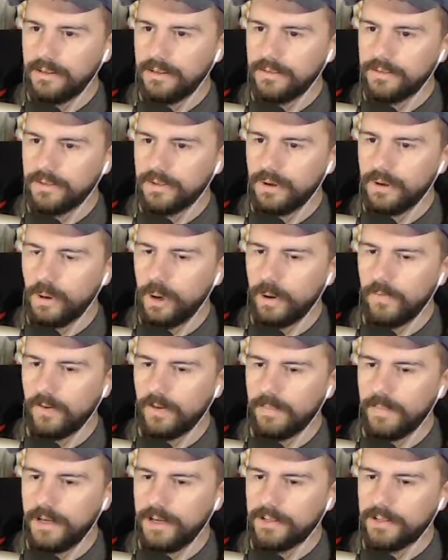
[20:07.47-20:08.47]
Let's go
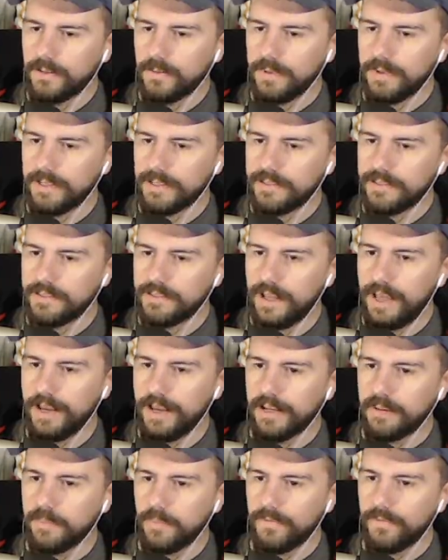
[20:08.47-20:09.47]
over it. Make sure we can
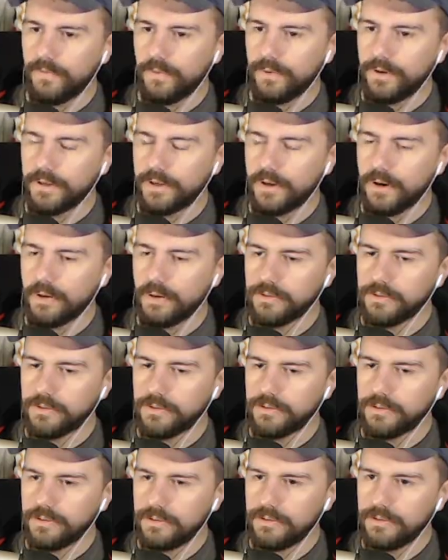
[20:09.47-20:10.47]
snag him before he
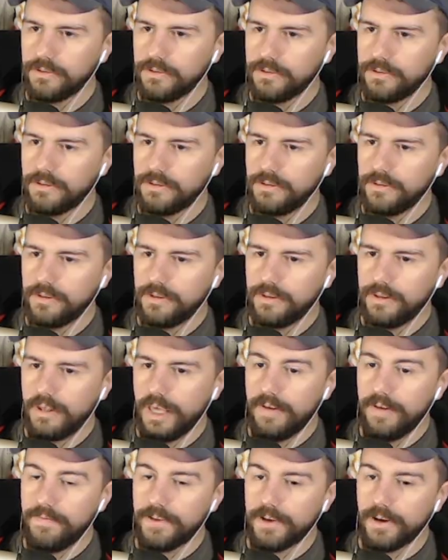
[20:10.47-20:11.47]
goes.
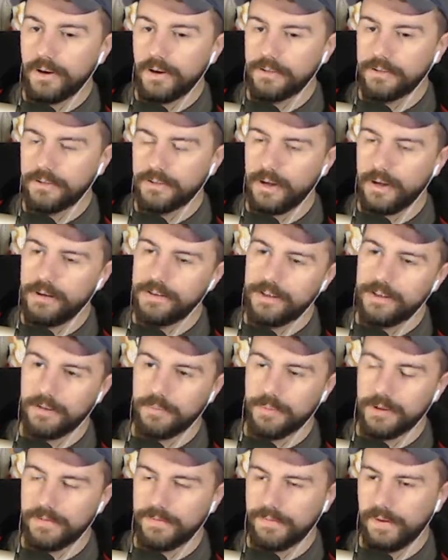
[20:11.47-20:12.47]
If he goes. Oh, he's
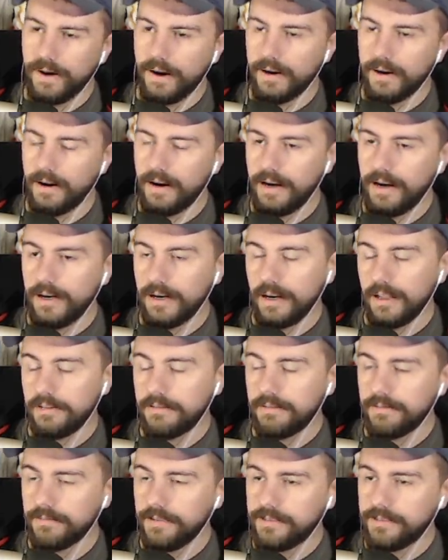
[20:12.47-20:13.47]
going to breathe fire. All right,
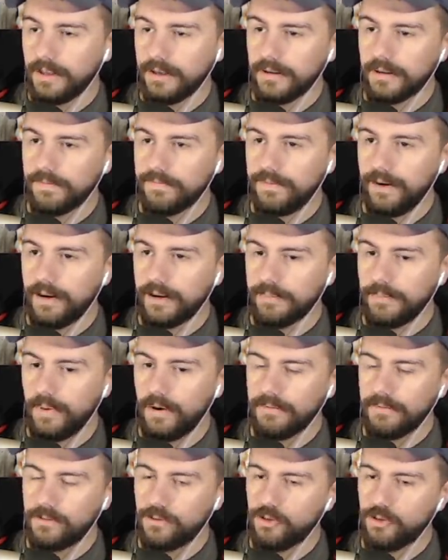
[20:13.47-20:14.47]
another 3-cycle fight. I'm
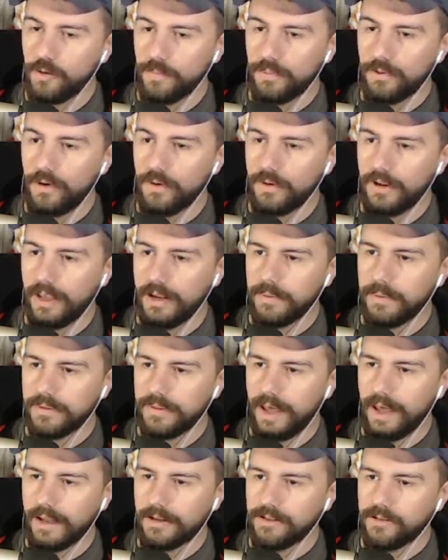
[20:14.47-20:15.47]
super okay
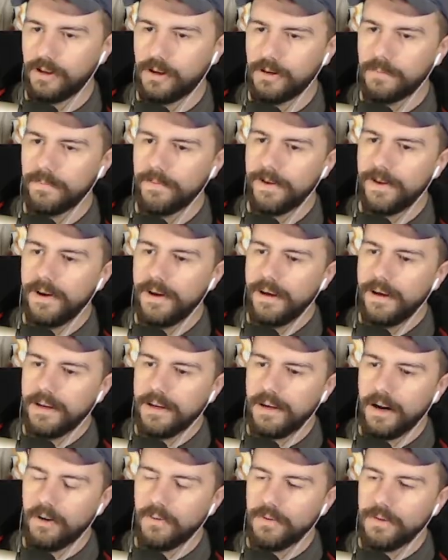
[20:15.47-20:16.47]
with that. So,
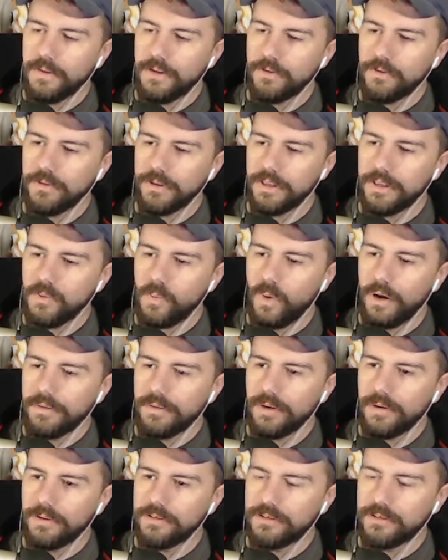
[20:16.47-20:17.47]
you know, you really
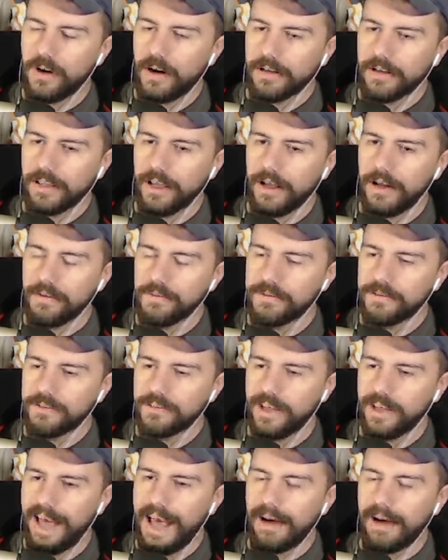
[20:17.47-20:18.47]
want those Dark
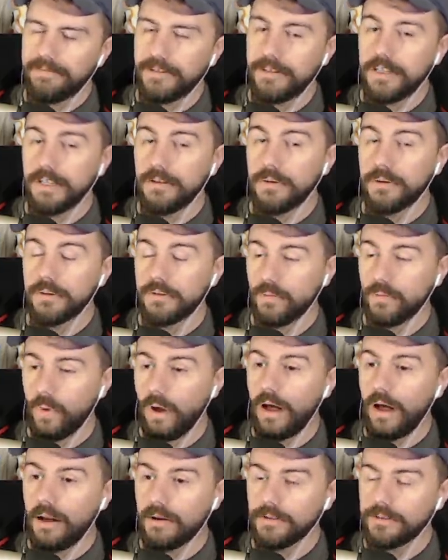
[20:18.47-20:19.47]
Elves to have to deal with
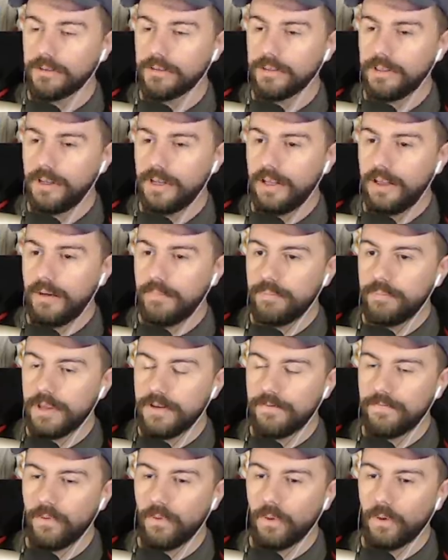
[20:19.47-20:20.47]
walls
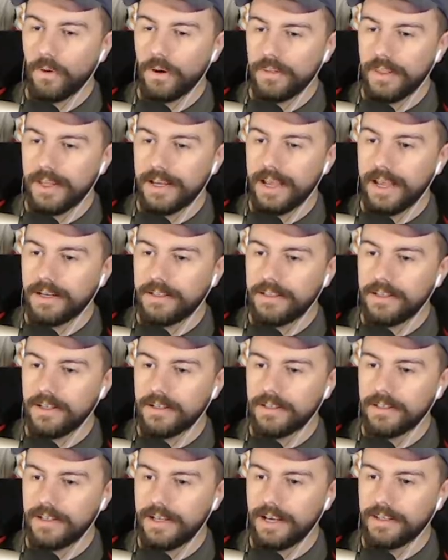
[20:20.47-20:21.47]
before they get to
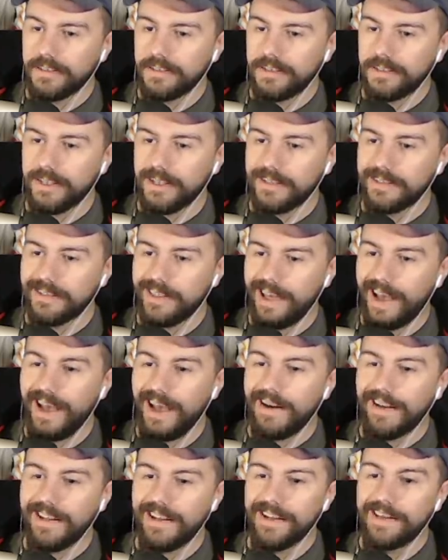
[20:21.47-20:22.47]
your DSTs.
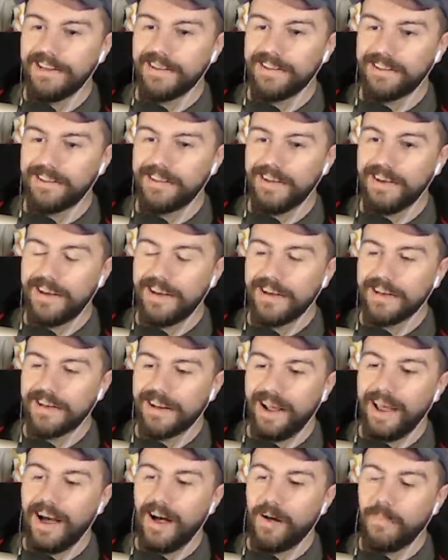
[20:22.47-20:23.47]
That is
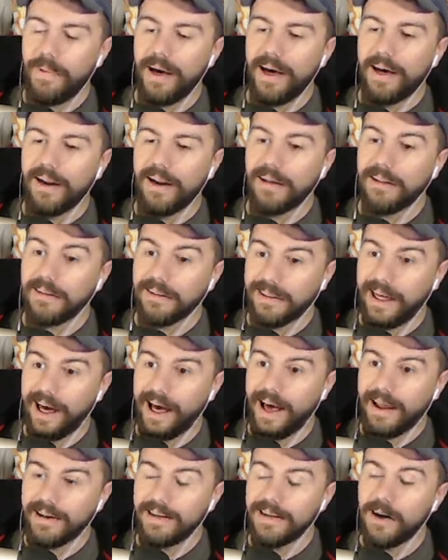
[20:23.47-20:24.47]
going to help out a lot.